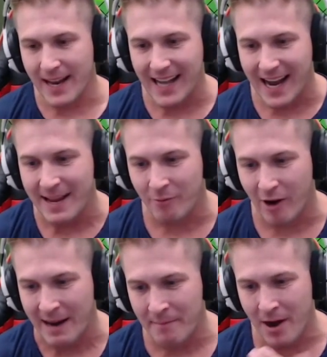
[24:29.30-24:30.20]
I got him
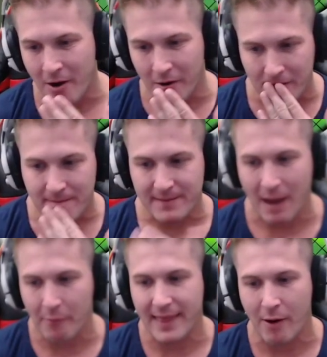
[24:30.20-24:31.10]
rainbowed!
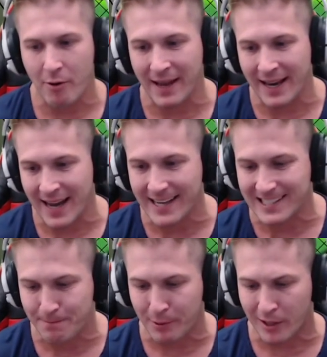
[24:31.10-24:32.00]
That, that would be a
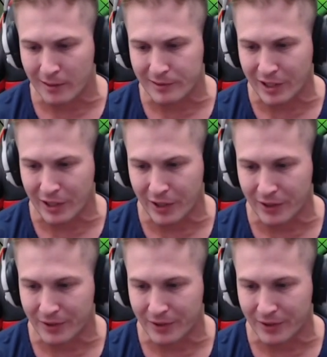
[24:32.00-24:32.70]
nice pull, too.